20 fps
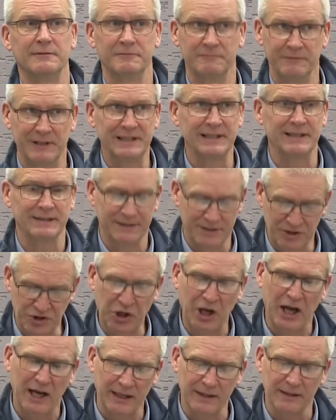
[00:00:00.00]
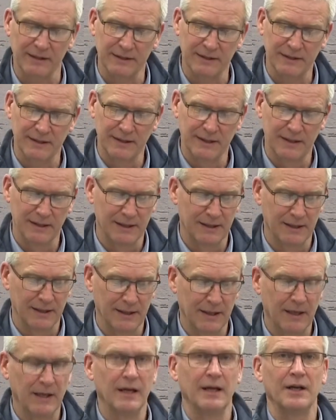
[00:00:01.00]
Read it and check it.
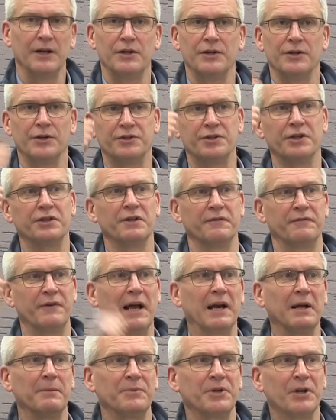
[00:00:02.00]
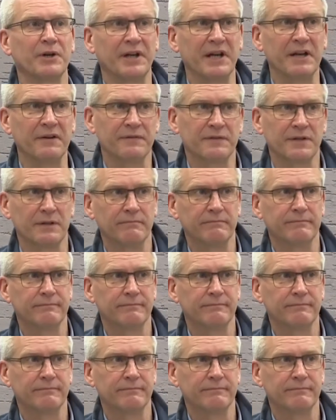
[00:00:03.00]
You're to develop your gift,